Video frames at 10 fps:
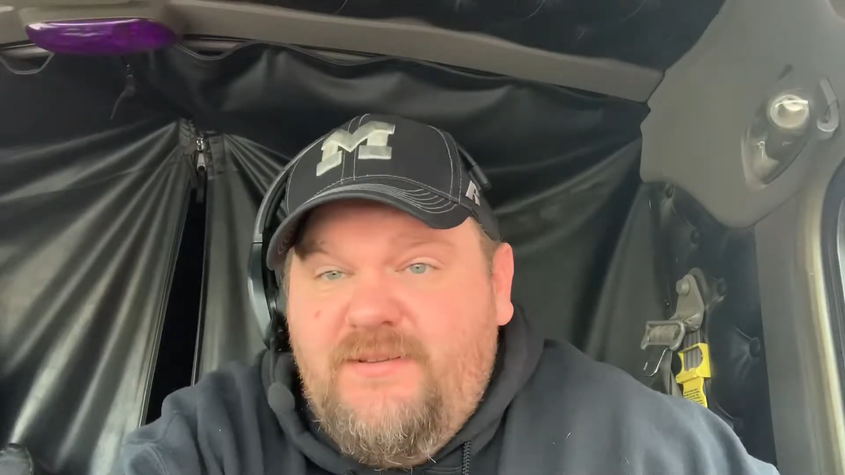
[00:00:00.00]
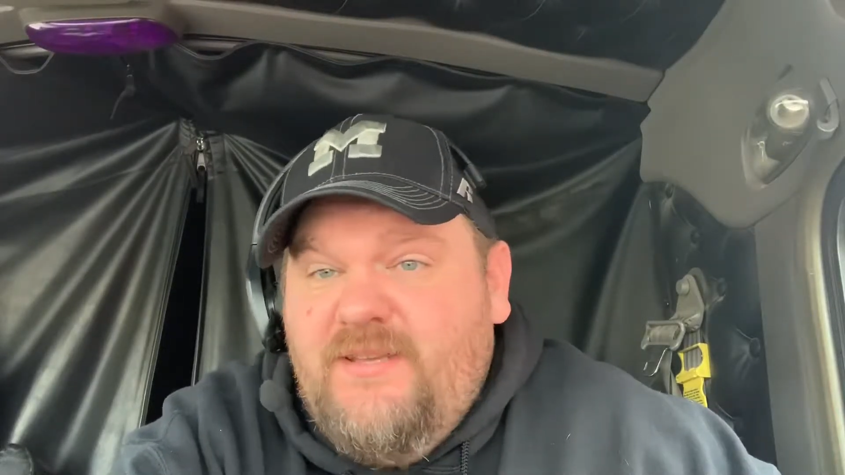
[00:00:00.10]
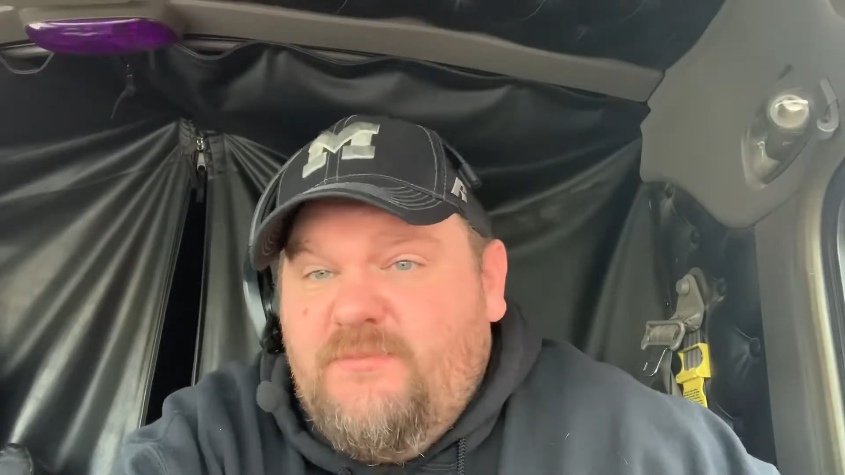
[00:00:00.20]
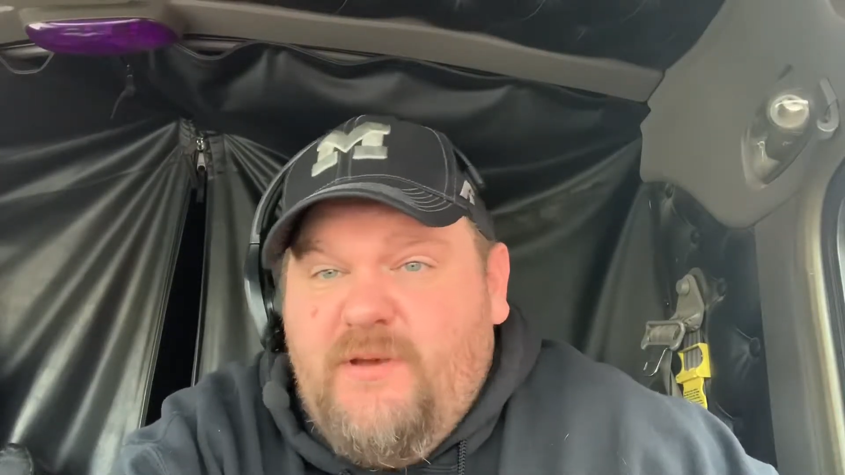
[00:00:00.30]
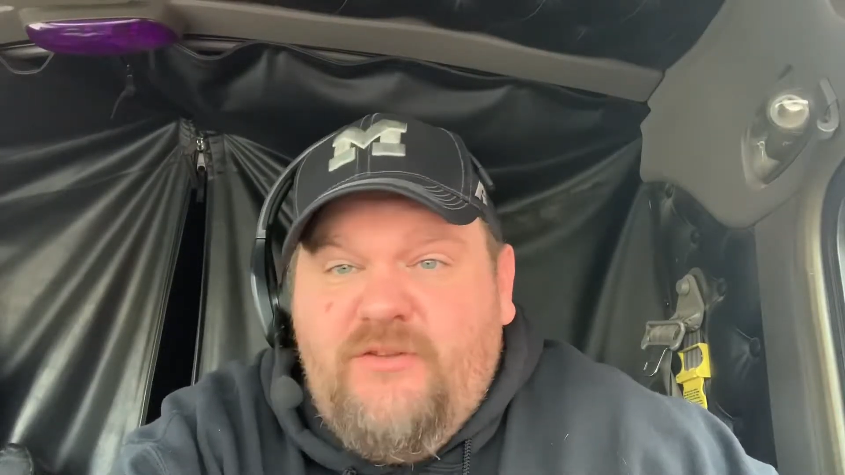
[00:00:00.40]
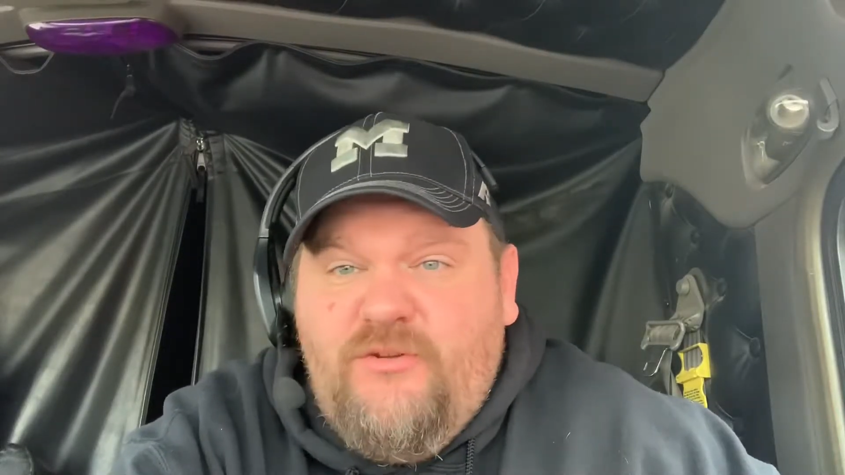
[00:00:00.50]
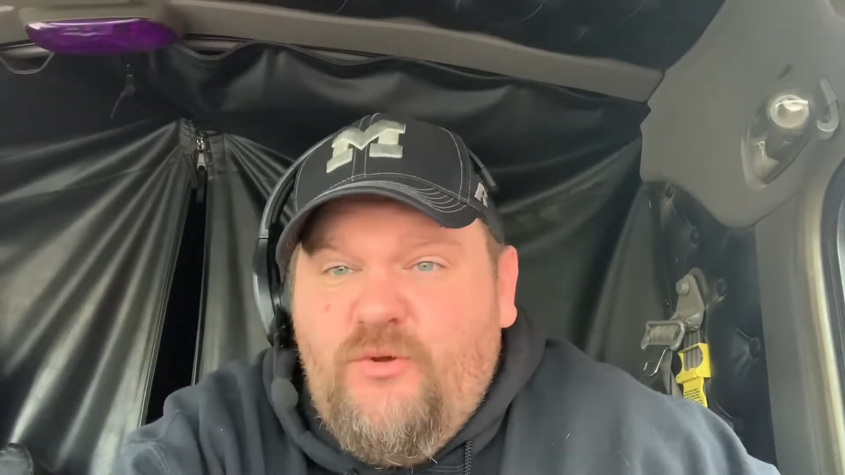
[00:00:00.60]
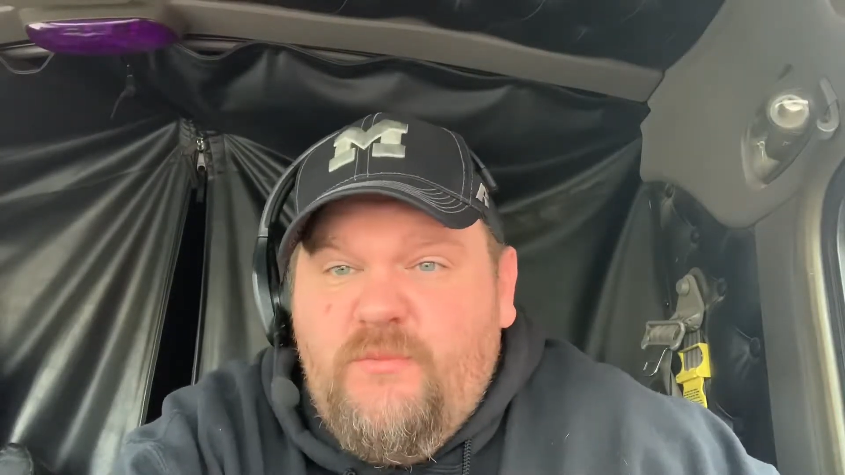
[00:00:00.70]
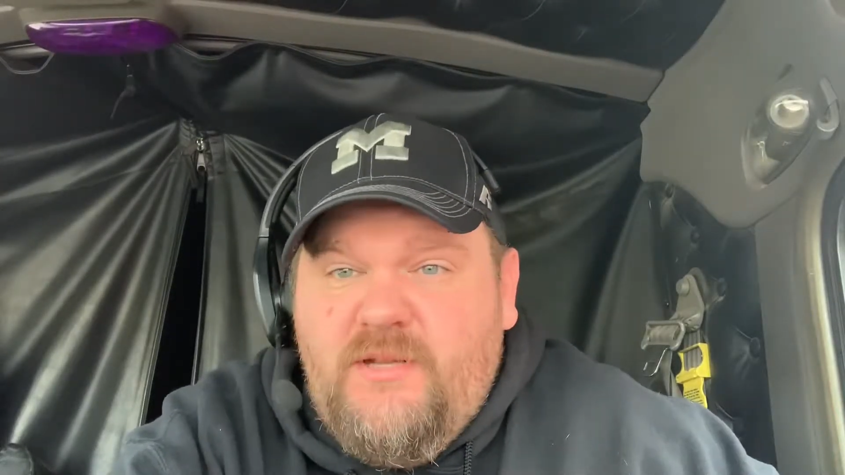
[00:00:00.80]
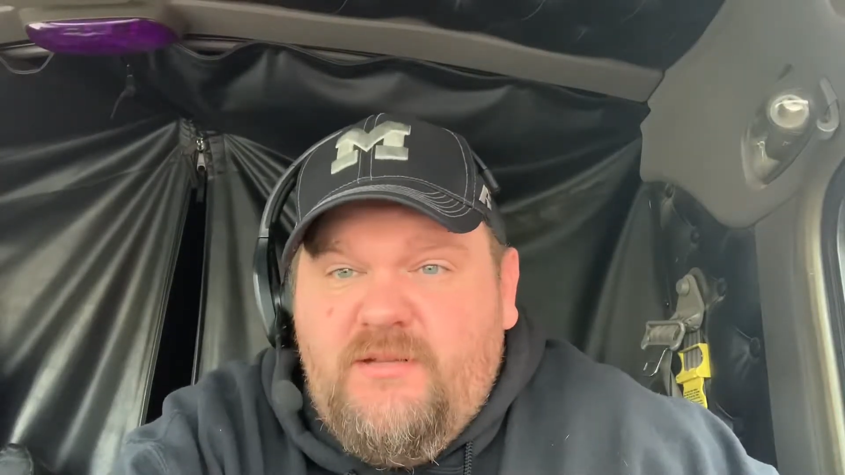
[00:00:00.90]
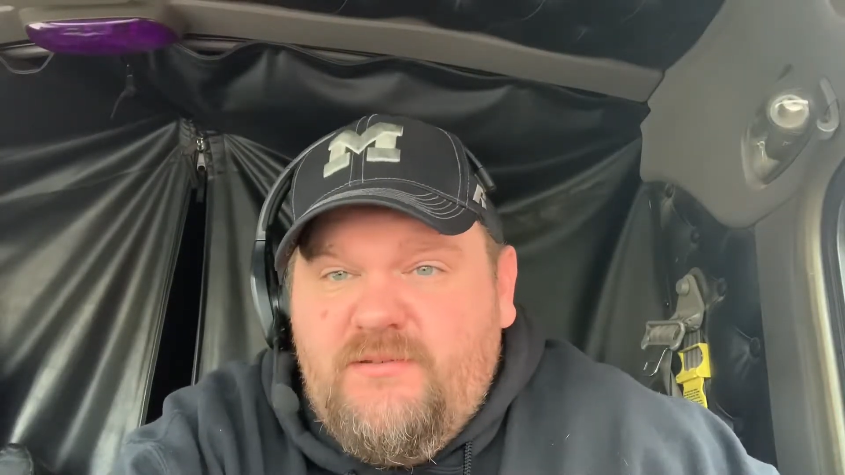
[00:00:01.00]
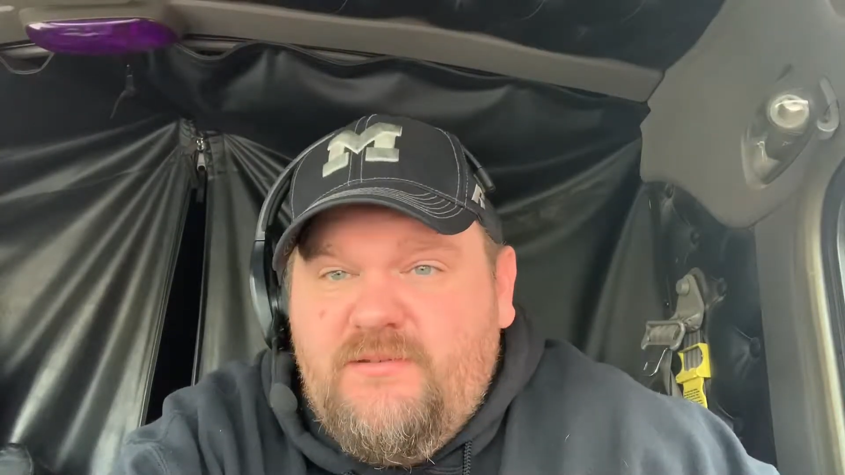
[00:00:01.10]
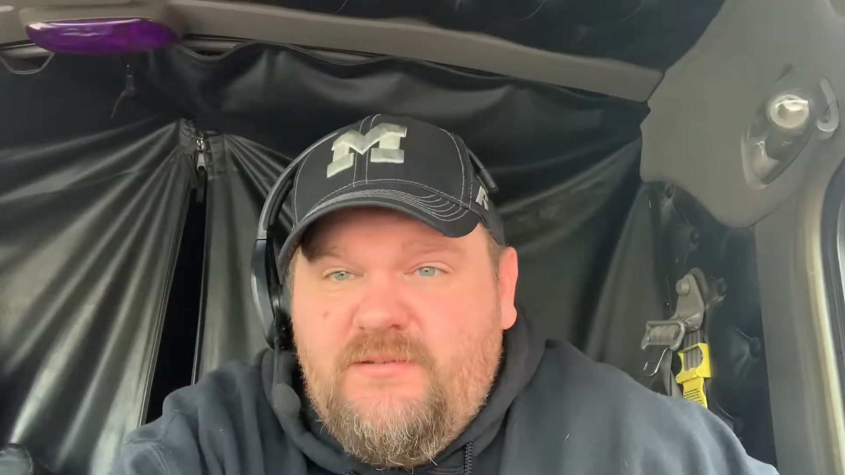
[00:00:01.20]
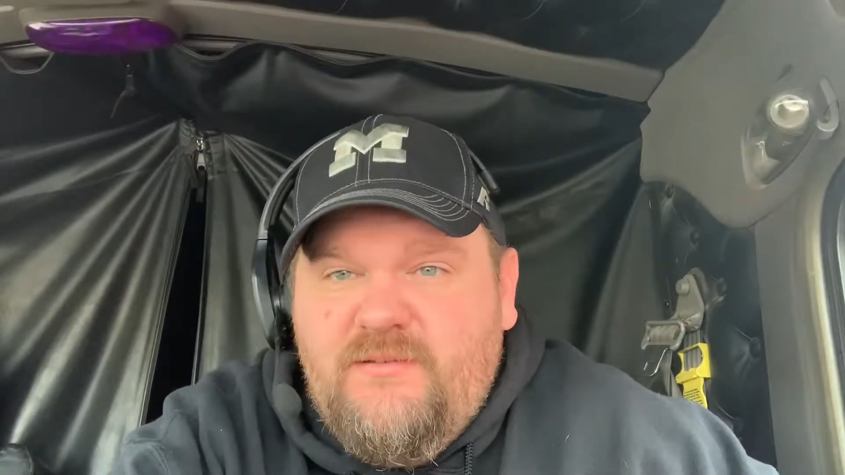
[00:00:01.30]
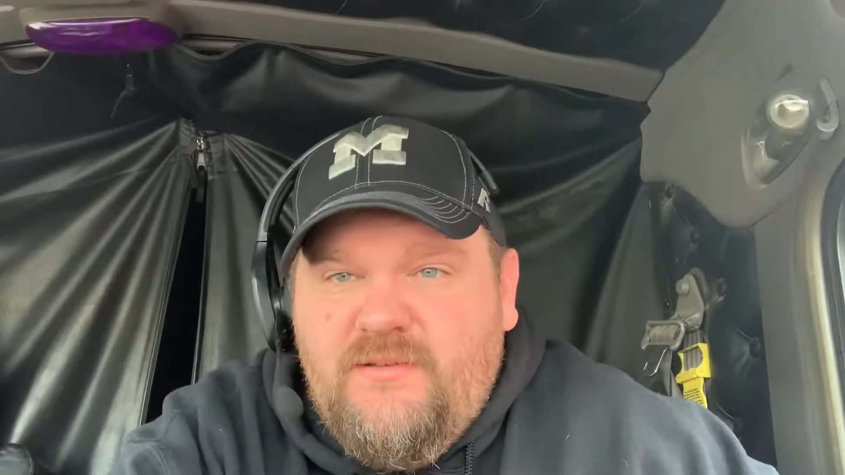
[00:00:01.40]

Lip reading: It takes about 2 minutes.